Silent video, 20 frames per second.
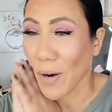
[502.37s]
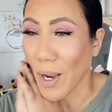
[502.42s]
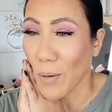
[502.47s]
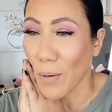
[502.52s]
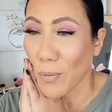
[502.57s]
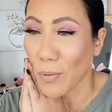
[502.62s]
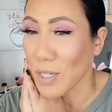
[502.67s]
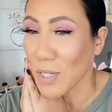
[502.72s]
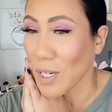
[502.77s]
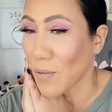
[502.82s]
I
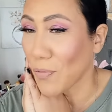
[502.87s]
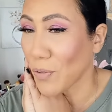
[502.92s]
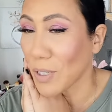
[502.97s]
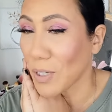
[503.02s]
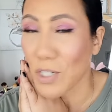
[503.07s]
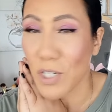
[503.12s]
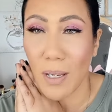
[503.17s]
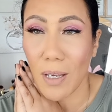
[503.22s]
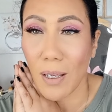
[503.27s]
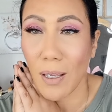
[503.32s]
will definitely
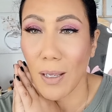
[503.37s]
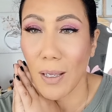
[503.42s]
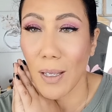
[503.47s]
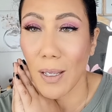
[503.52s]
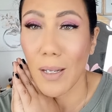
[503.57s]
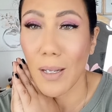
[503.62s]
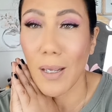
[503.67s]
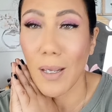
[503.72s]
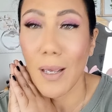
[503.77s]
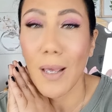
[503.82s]
check
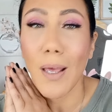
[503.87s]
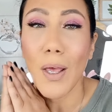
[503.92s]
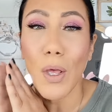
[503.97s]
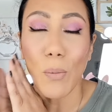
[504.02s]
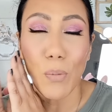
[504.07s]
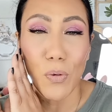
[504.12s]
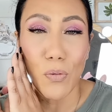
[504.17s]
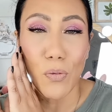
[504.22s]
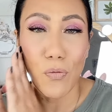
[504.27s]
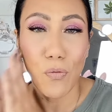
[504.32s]
in
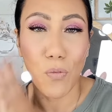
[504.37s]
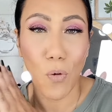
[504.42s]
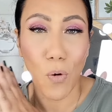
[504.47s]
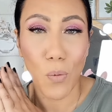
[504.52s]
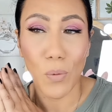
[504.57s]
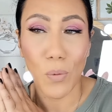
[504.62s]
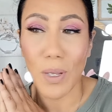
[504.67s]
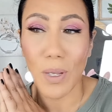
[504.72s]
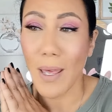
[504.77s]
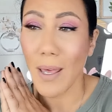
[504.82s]
before
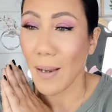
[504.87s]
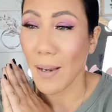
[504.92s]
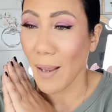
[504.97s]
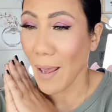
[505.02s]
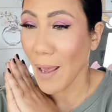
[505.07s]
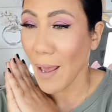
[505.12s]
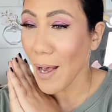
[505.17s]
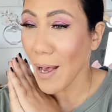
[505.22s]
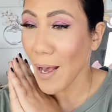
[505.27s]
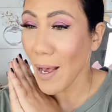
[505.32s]
we head
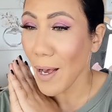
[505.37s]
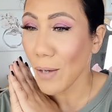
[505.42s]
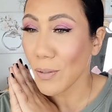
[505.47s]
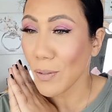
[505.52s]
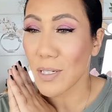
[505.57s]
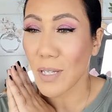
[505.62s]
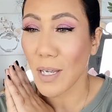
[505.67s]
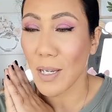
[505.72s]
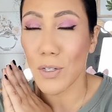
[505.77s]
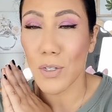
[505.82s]
out and
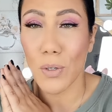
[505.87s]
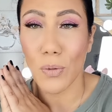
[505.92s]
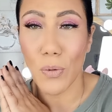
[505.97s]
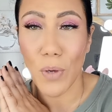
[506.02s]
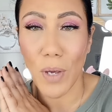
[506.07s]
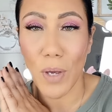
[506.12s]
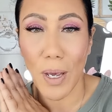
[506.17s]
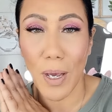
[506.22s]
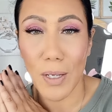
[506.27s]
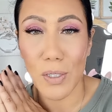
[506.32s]
just kind of show you
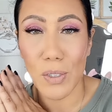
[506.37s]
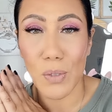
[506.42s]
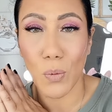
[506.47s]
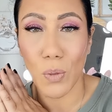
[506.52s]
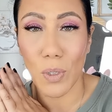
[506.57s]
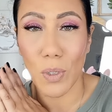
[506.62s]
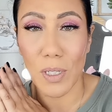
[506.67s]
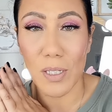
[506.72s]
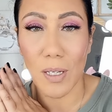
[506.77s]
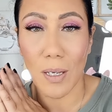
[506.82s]
guys
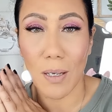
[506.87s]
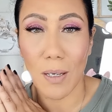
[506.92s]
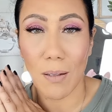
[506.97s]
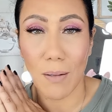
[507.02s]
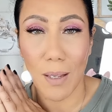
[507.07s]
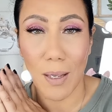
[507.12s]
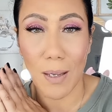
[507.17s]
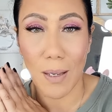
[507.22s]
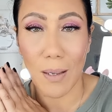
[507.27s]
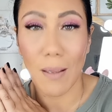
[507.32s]
what it's looking
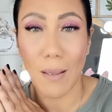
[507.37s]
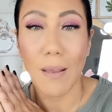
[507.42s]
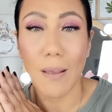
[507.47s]
like